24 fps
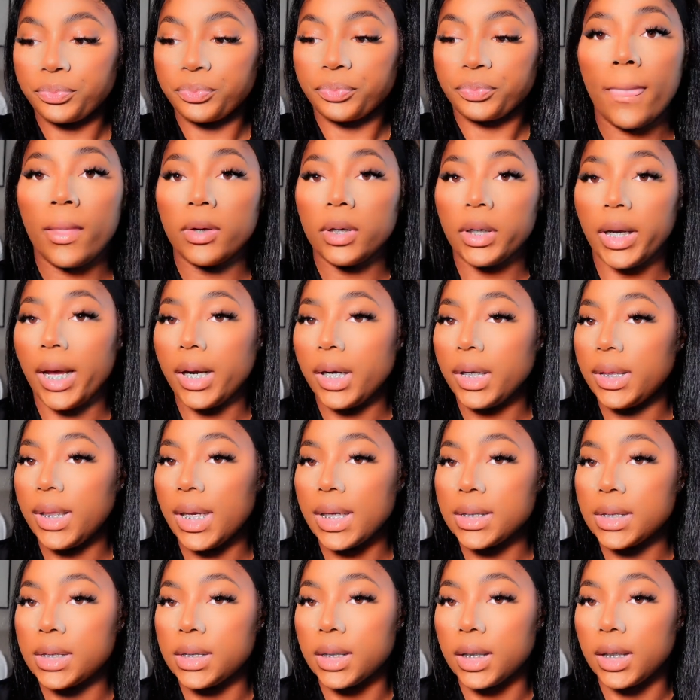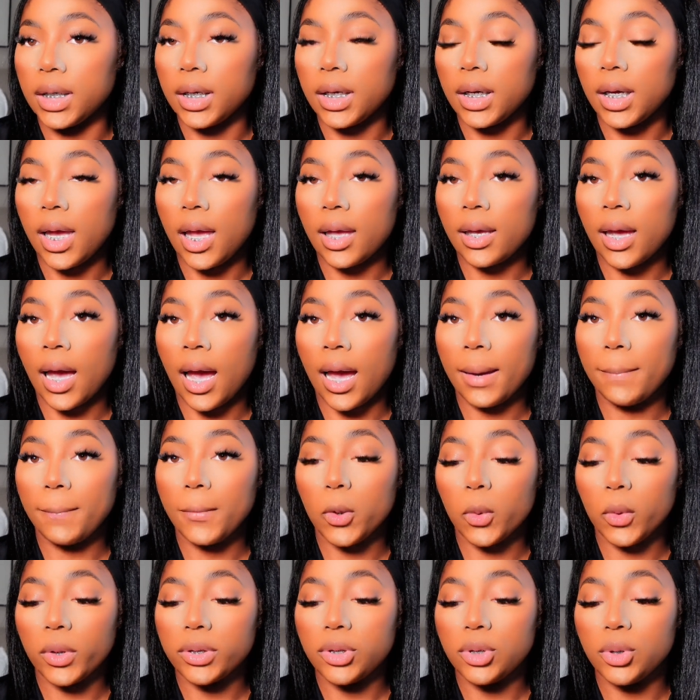Now that that's done, I'm
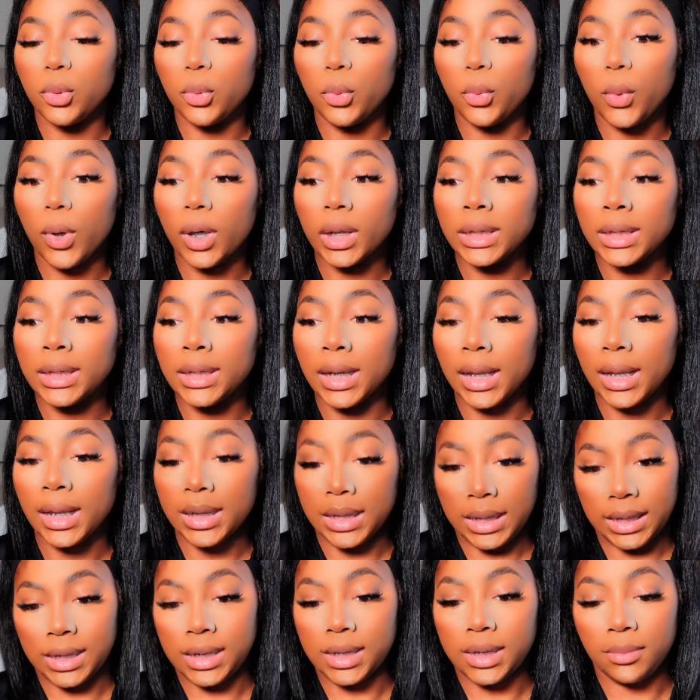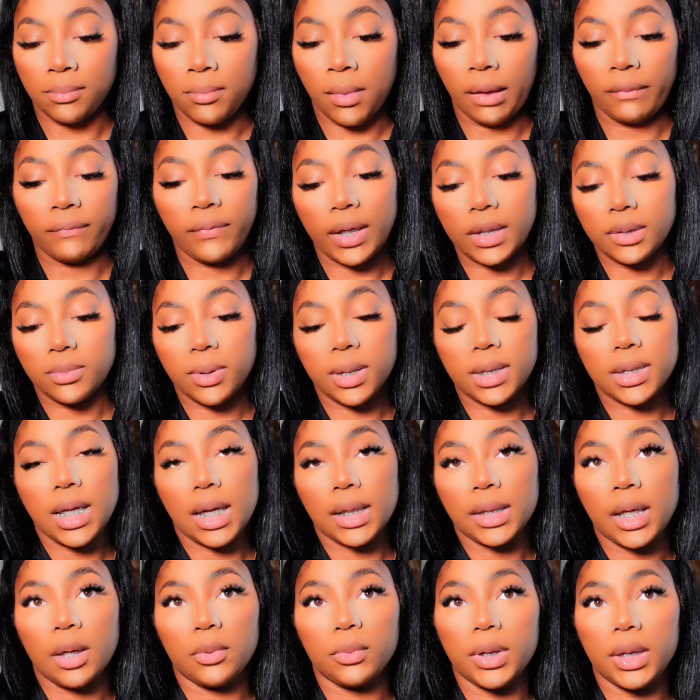going to dust my face because I
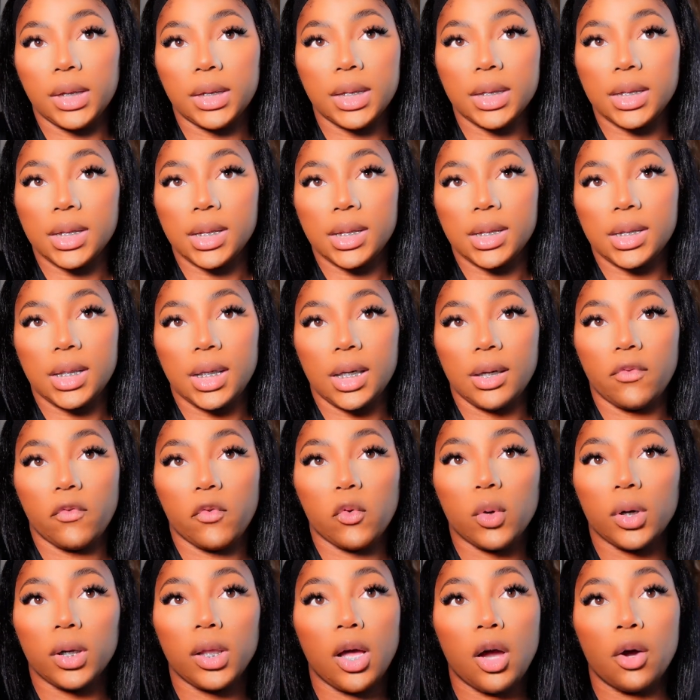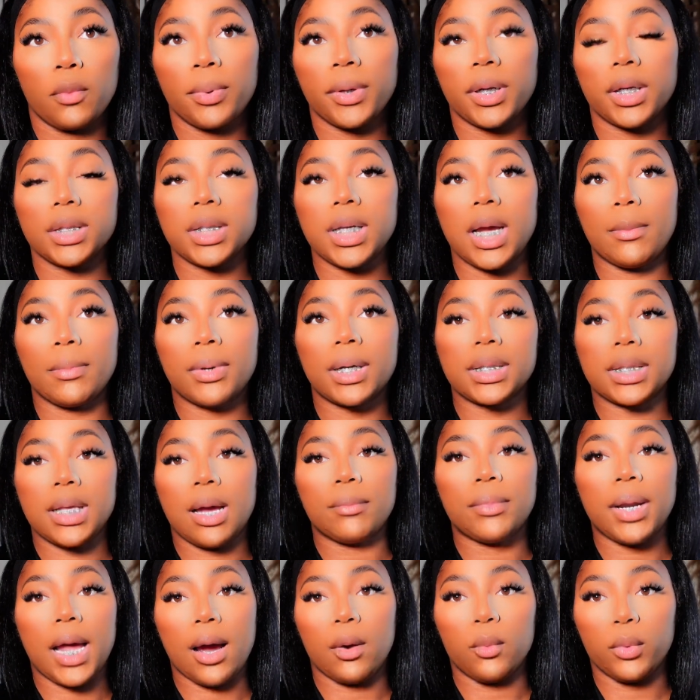don't need this to sit for a long period of time, because
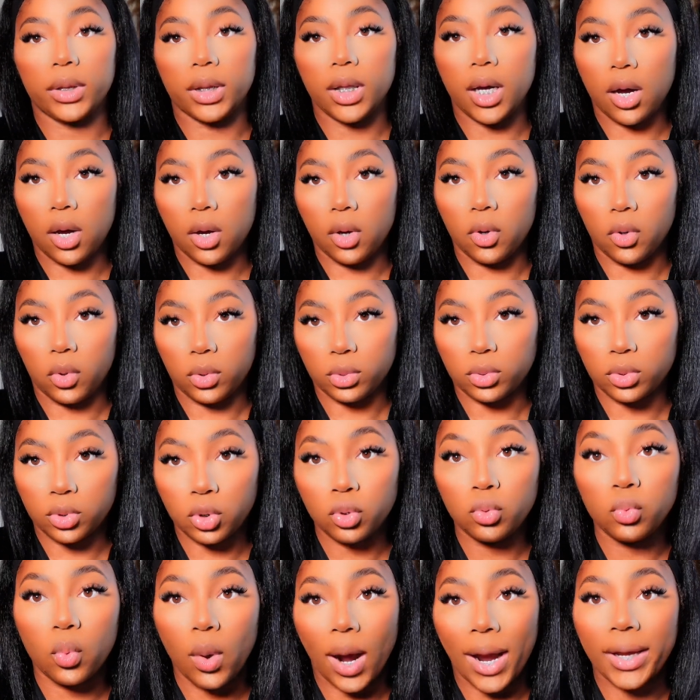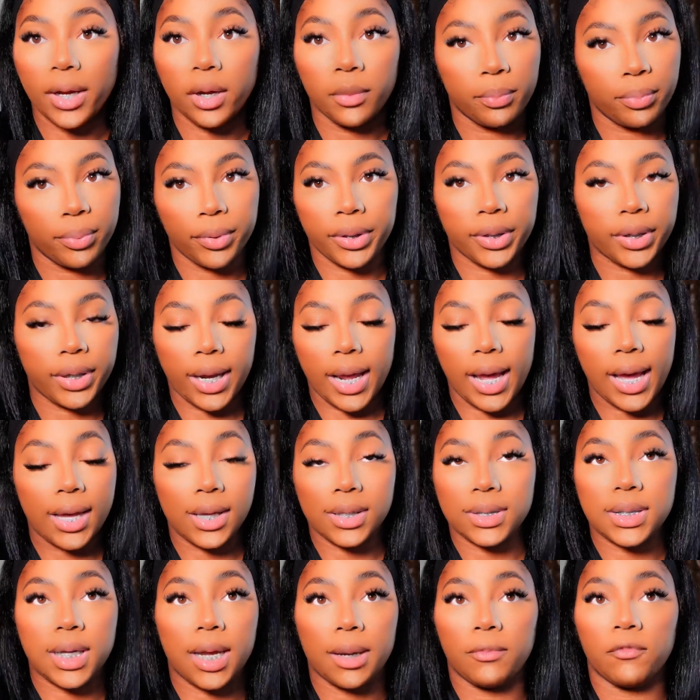I'm not with the whole too white up under the
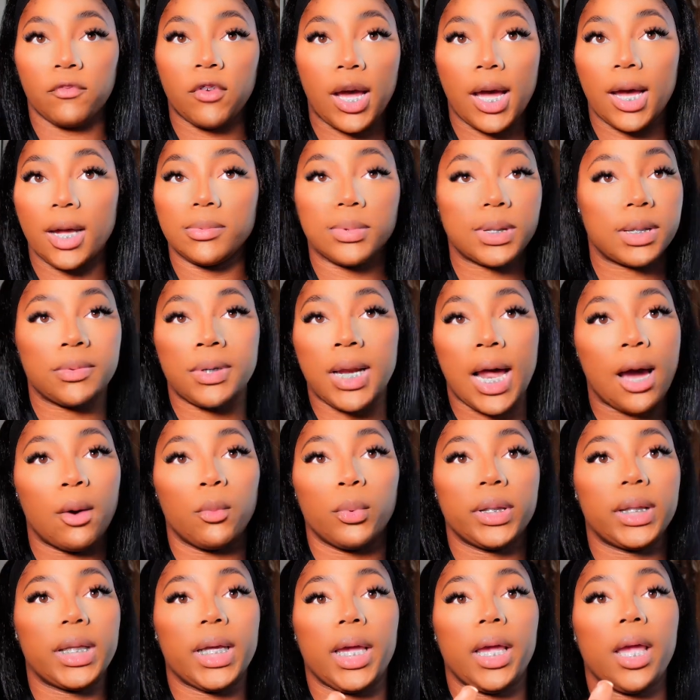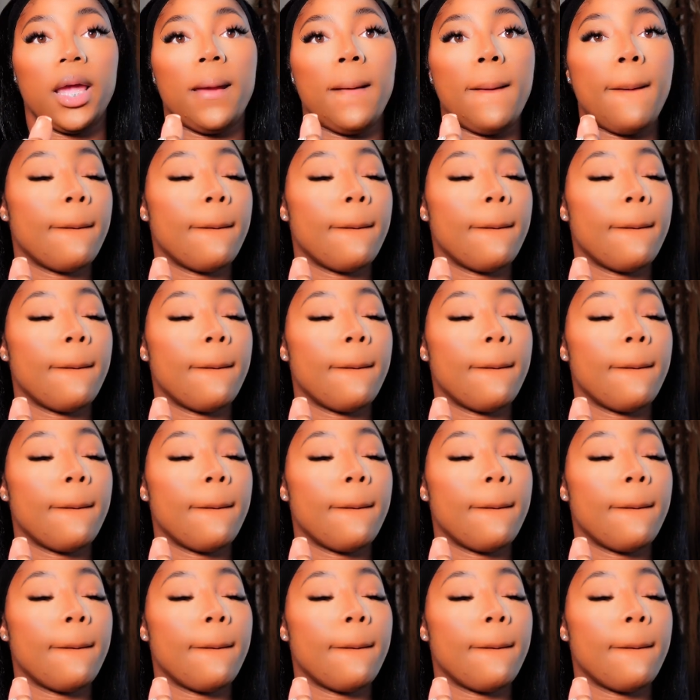eyes type vibe. Not with it.